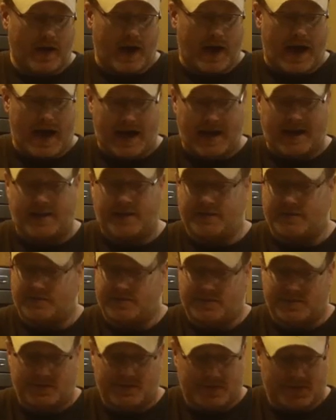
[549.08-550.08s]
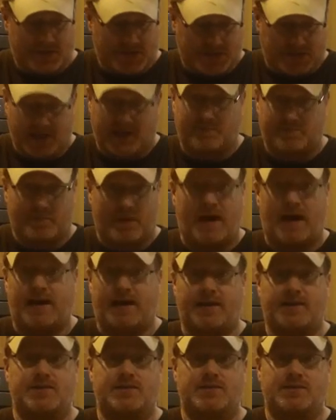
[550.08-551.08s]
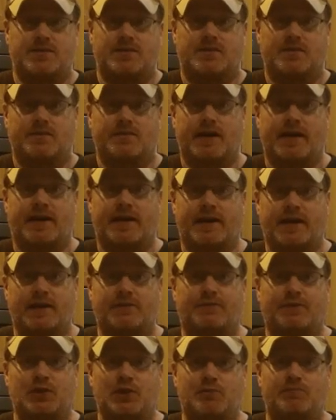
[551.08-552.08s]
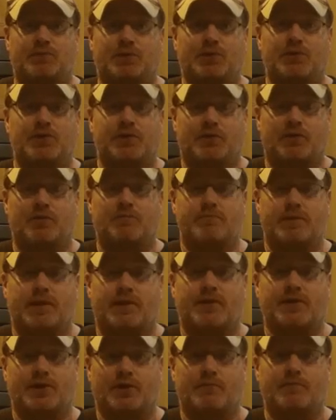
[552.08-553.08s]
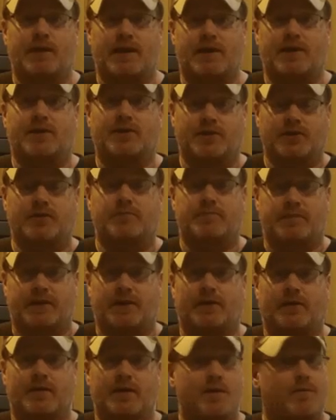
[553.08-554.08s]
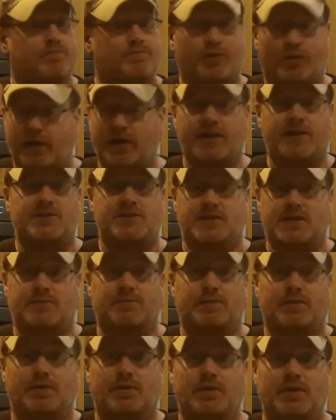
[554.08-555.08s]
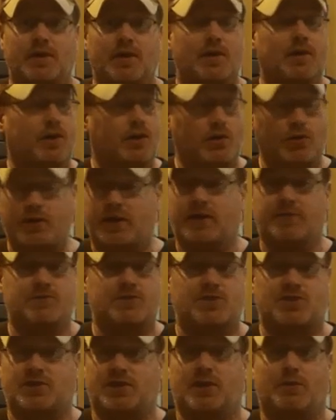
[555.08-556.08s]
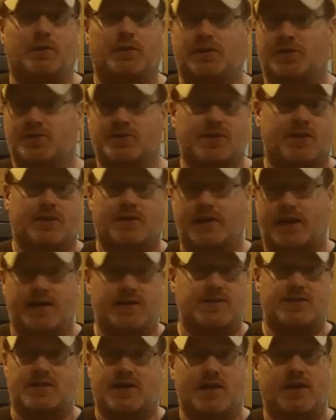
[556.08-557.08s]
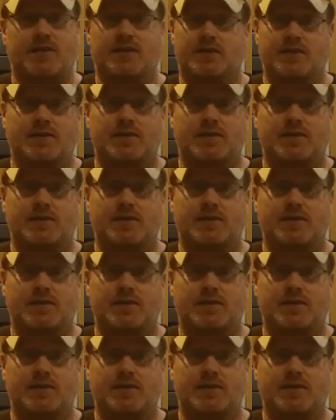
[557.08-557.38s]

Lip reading: I stick by it that if you brew your own beer, you're making good beer. Plain and simple. Who gives a shit what those other guys say?